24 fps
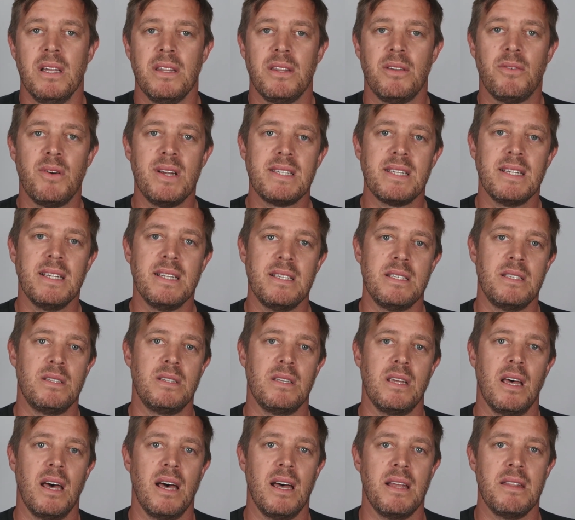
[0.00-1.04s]
The reason
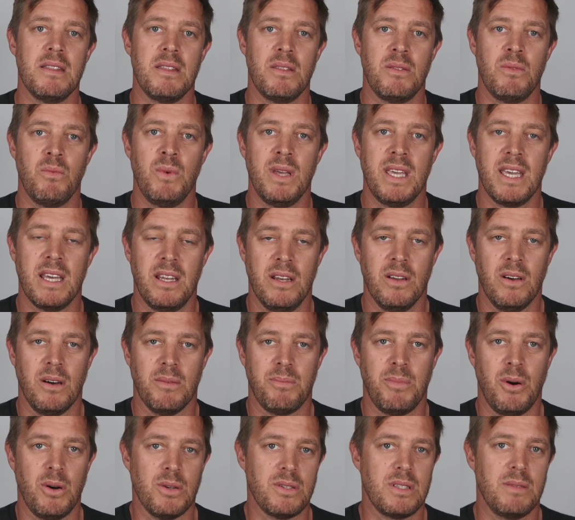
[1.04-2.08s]
is we
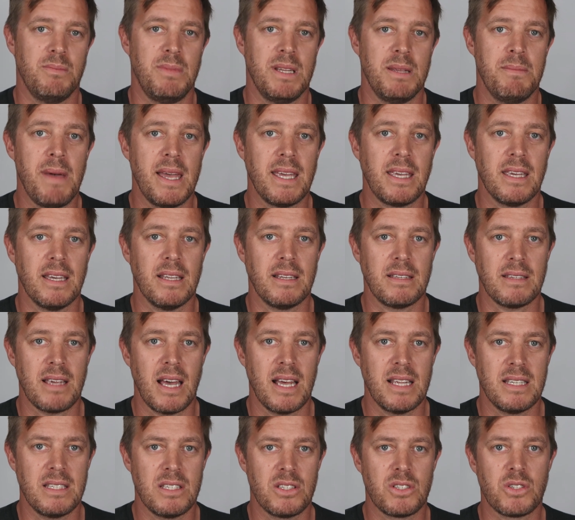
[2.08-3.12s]
cannot possibly make it
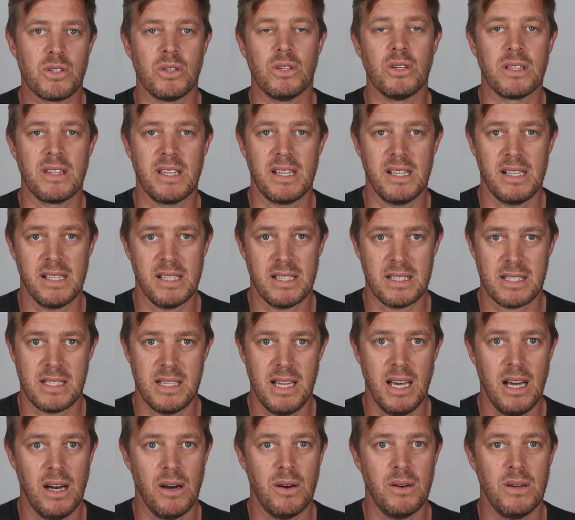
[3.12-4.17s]
stronger than it is
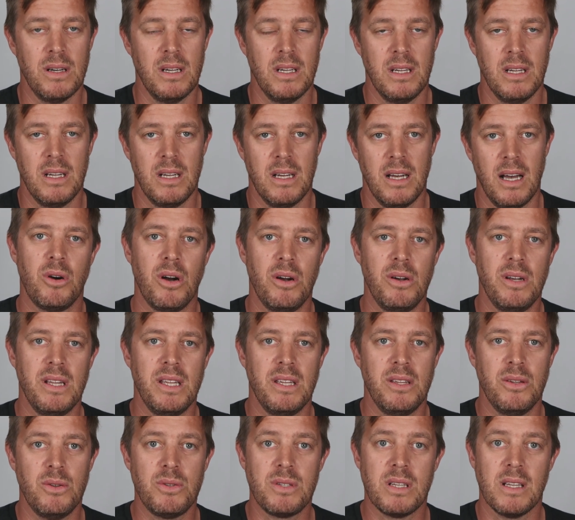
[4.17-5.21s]
now. We're only
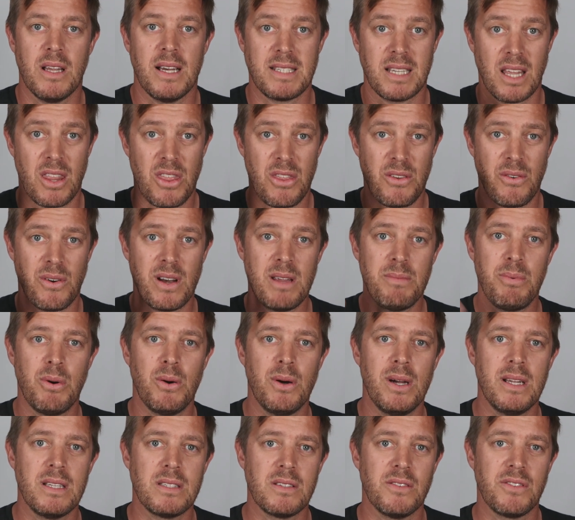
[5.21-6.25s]
utilizing 3
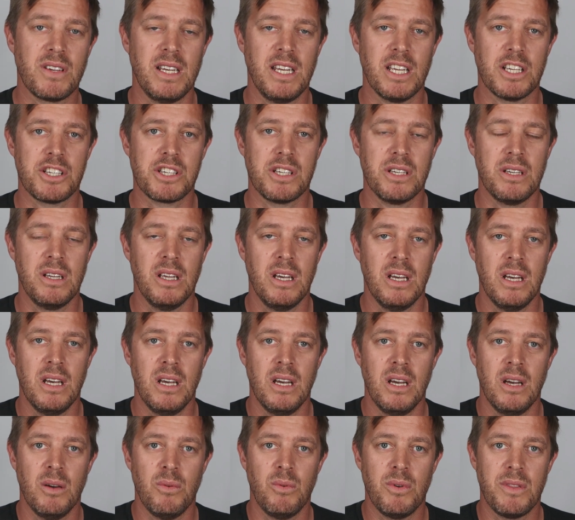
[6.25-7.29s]
points of connection
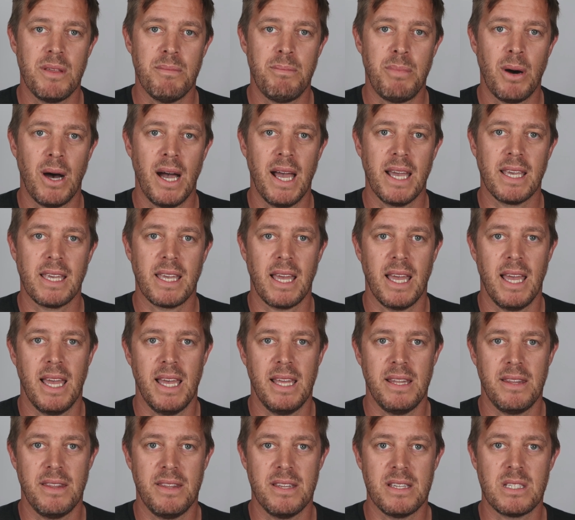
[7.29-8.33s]
with the bike,
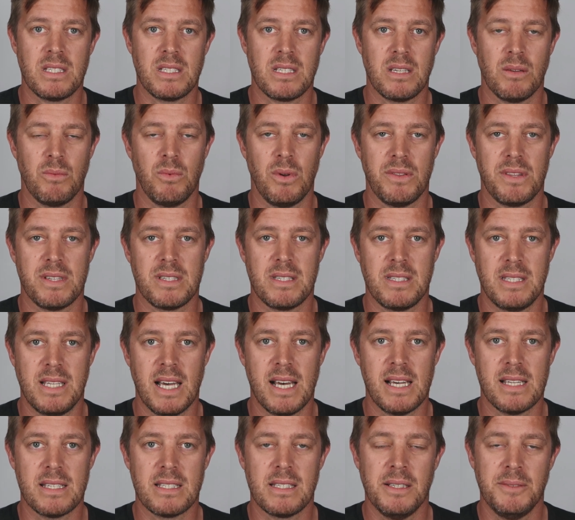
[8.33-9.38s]
and what this
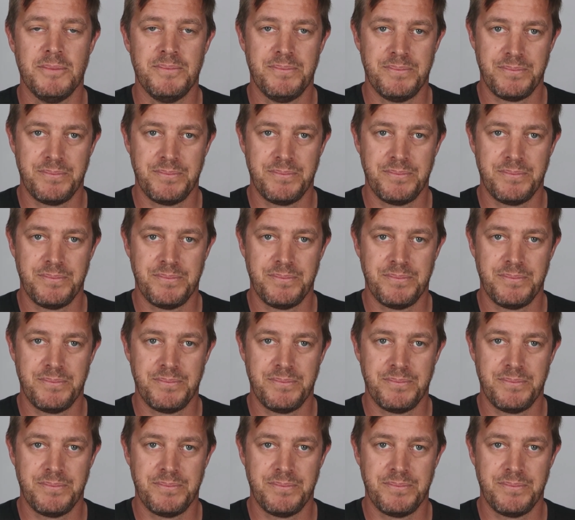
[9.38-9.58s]
does